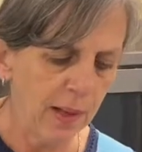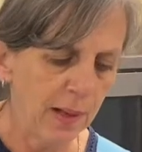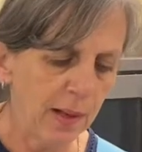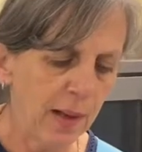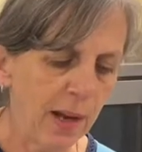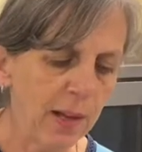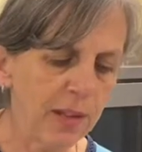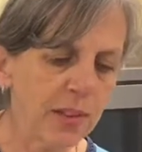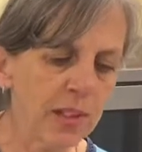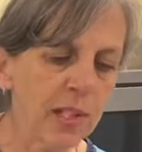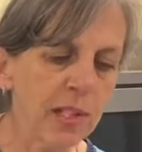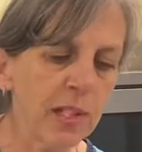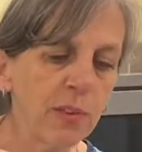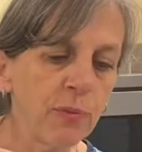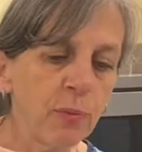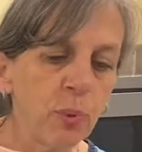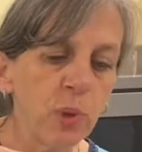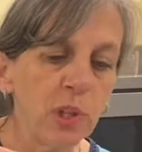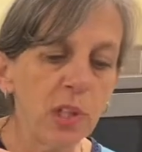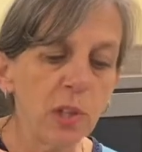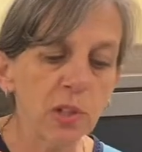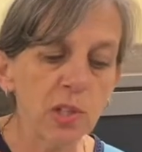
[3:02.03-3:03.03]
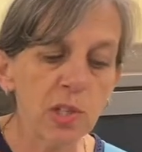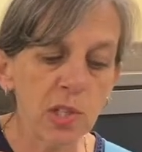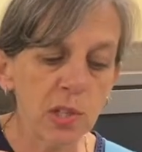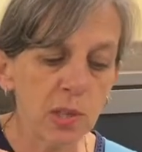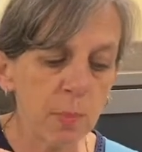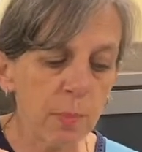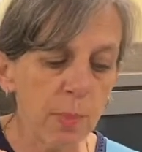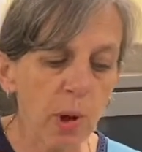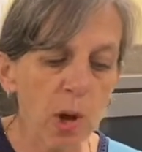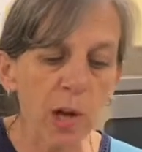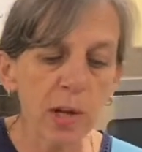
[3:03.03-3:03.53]
I think if we looked at
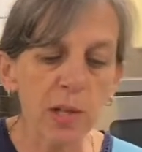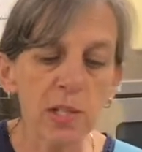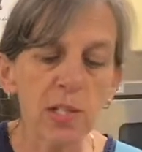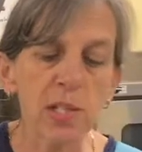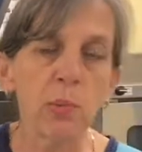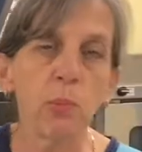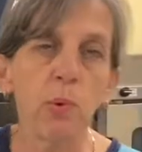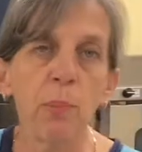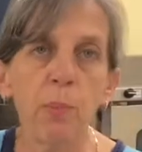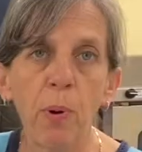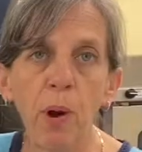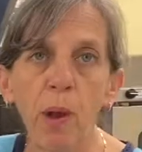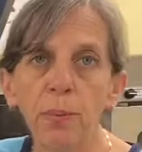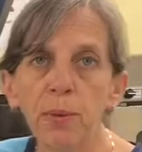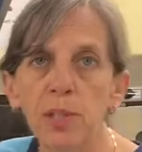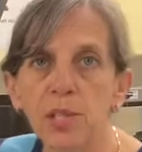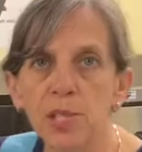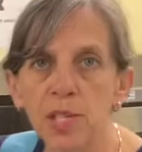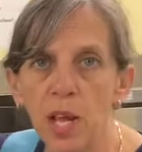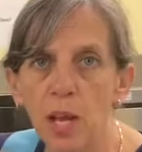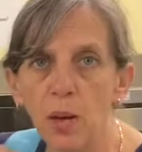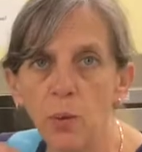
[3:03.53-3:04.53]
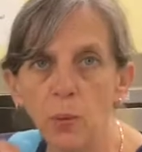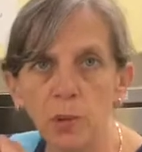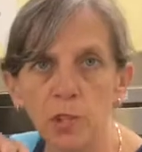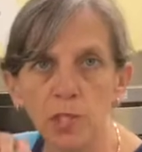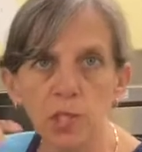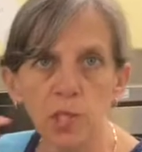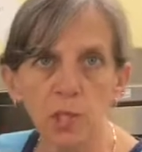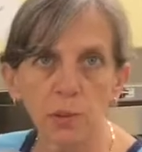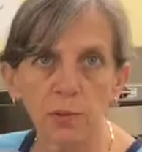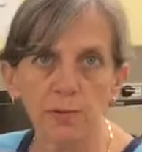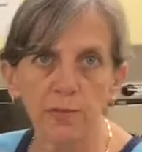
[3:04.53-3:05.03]
the box, it would probably say it will
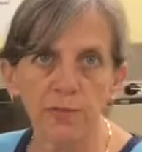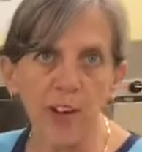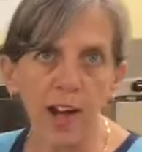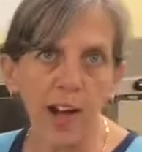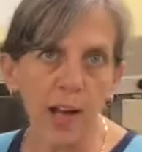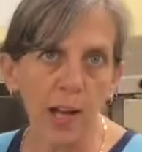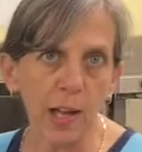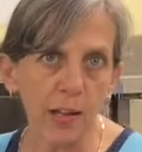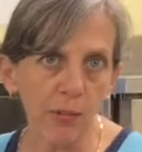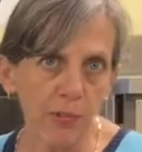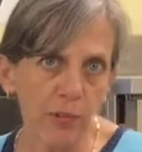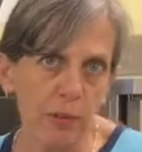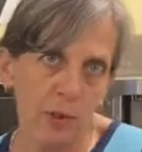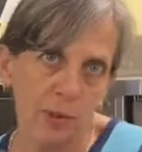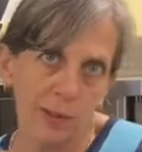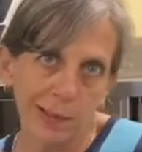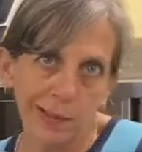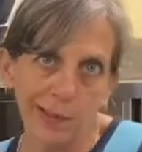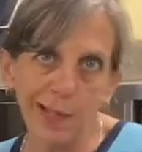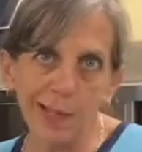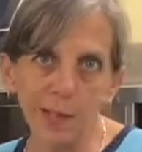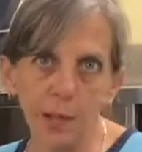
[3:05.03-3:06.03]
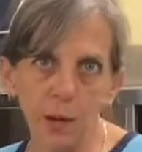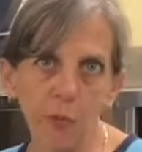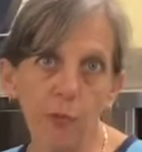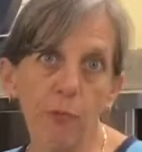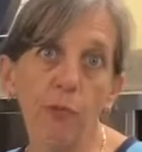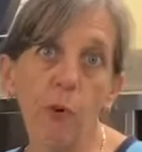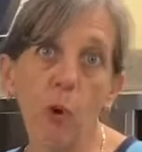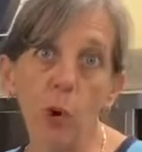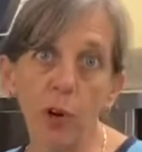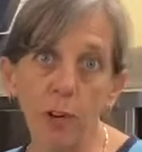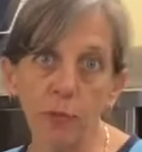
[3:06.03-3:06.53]
serve 5. I don't know,
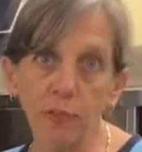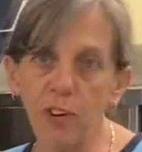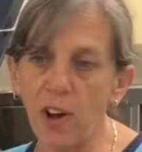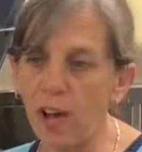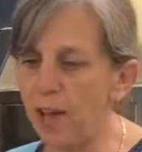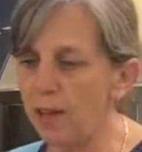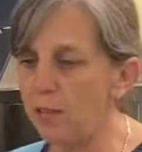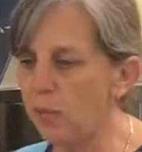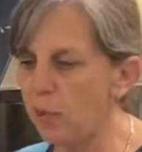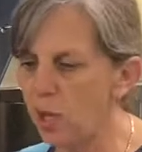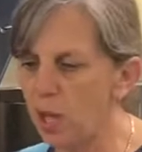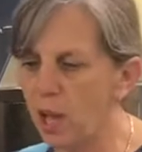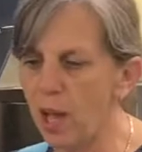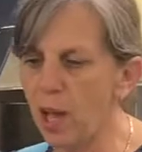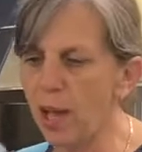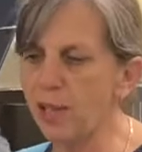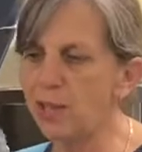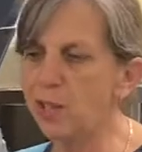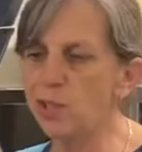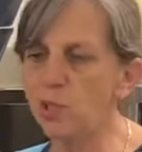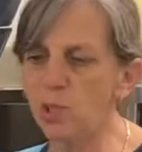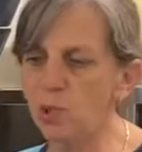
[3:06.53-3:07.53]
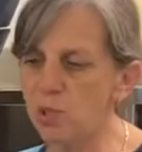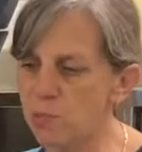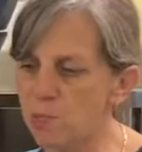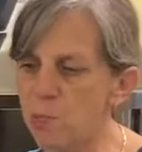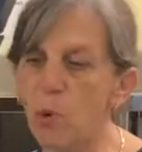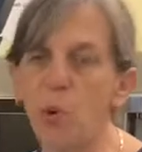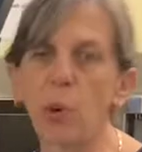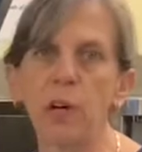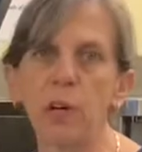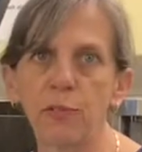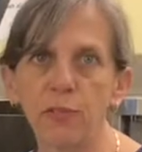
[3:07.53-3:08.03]
4 to 5. I'd use
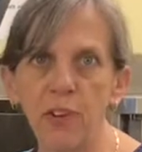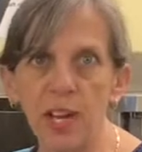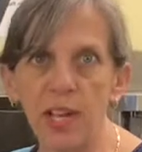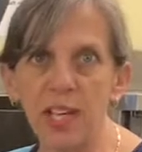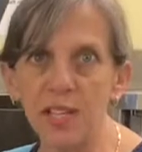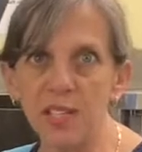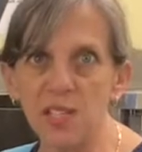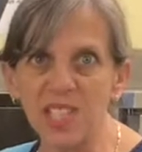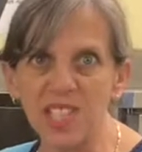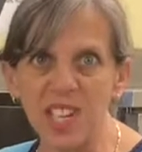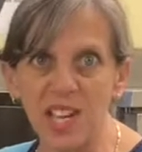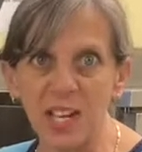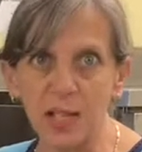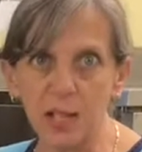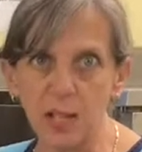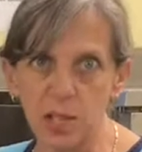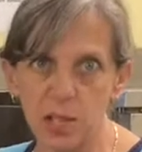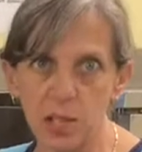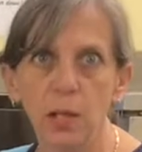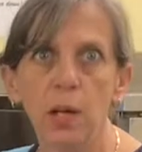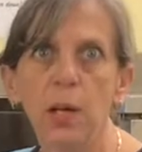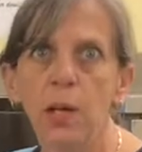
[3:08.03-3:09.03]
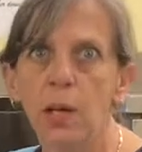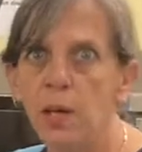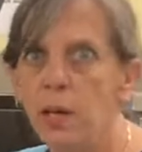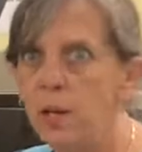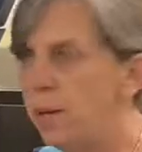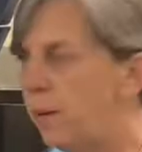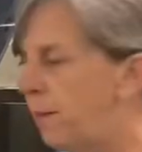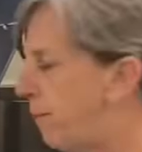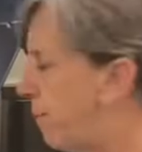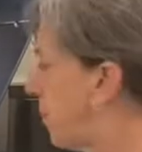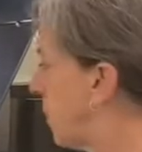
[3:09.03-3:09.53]
more if I had 6.
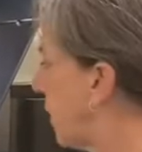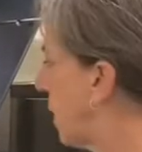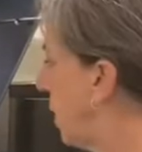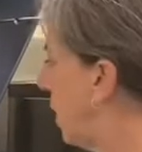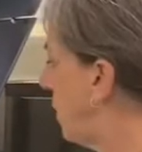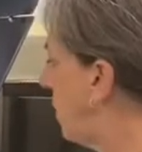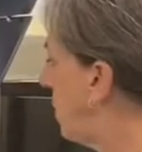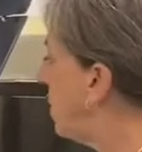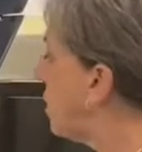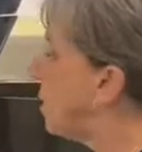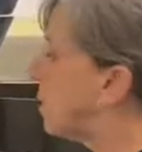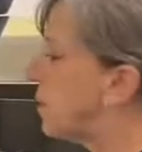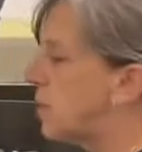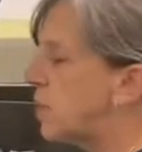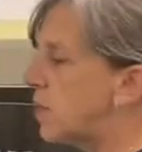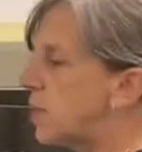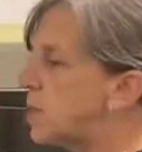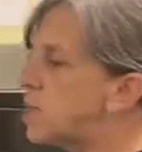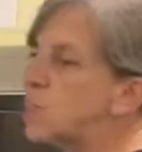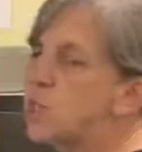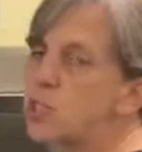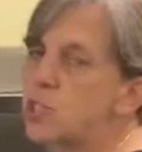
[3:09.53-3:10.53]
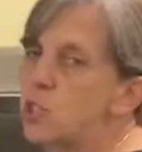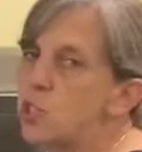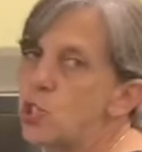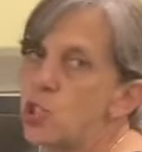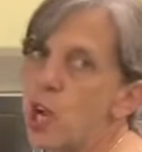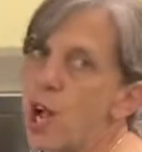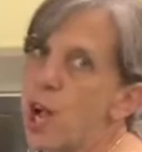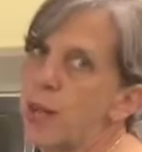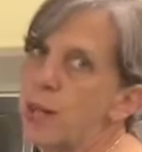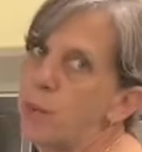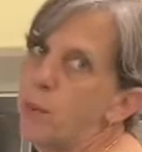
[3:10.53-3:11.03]
This is a
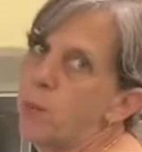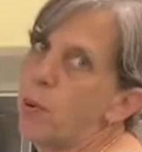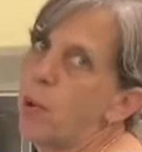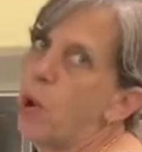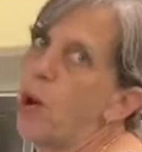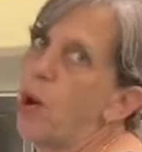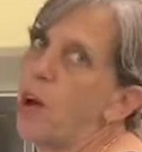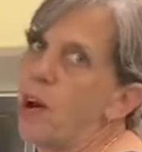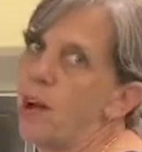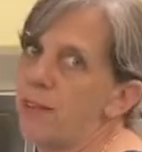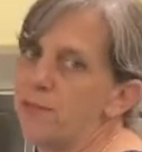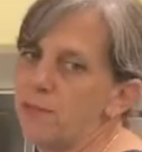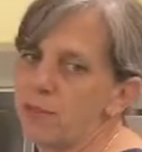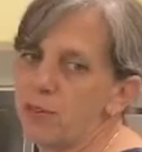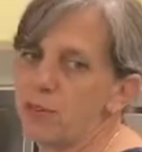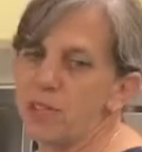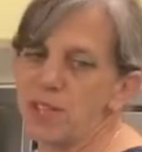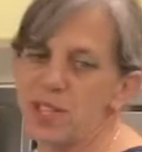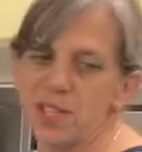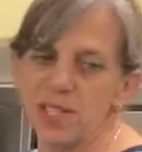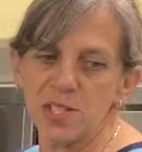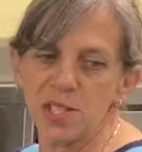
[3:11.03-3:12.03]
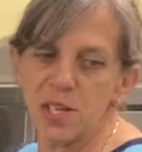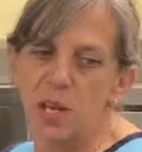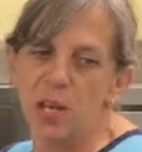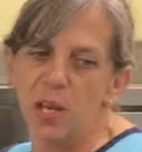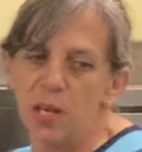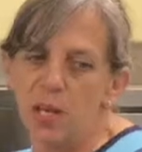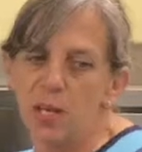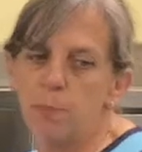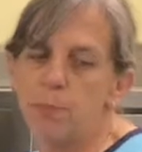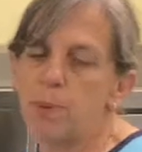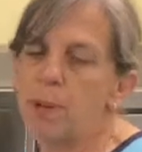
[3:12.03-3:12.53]
giant pot for this,
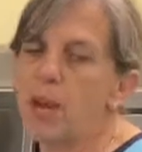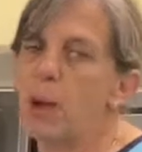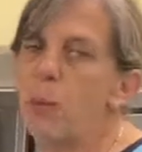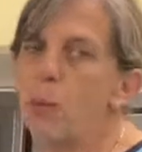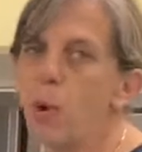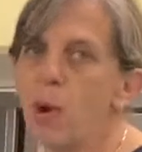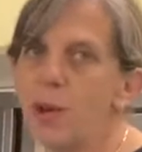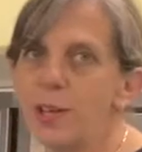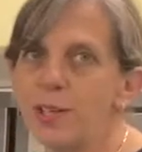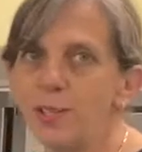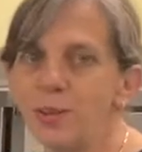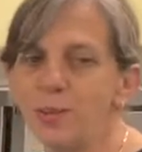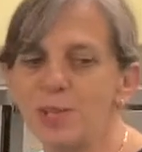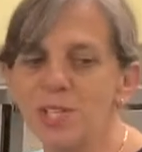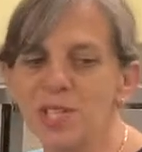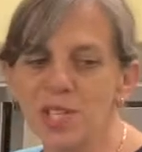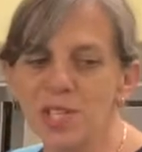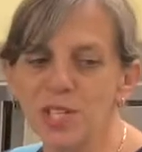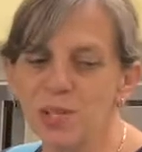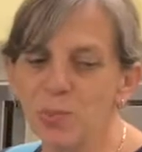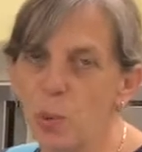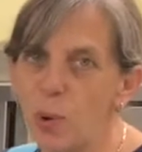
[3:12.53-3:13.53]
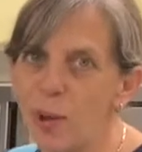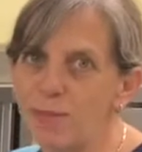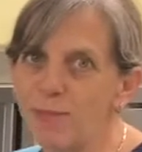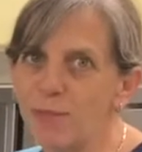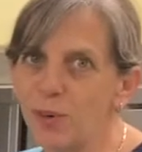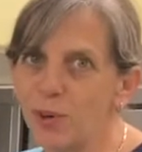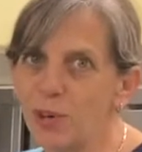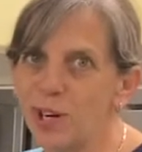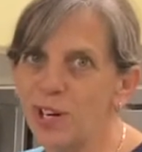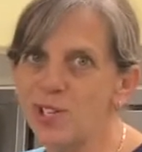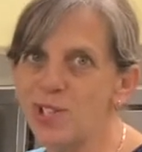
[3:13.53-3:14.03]
but I want to use this one
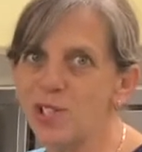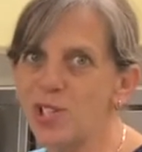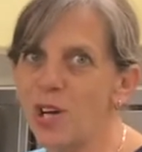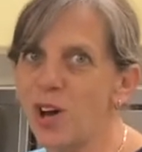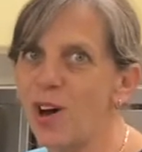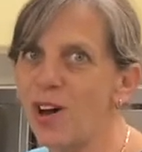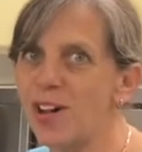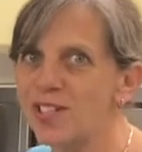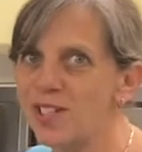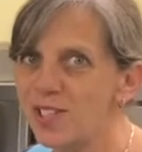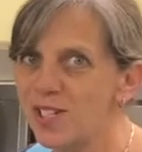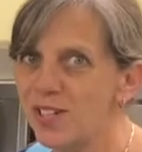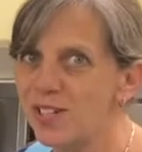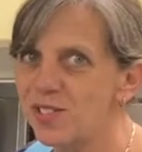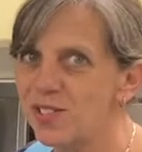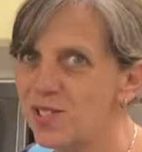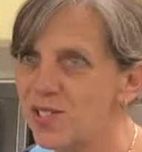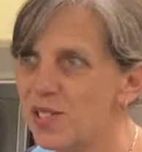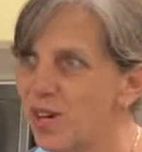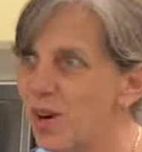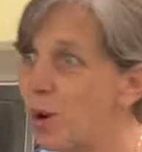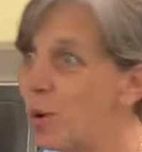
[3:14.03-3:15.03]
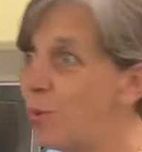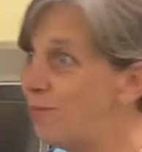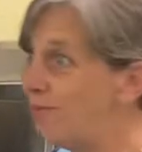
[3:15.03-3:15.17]
for our sauce, so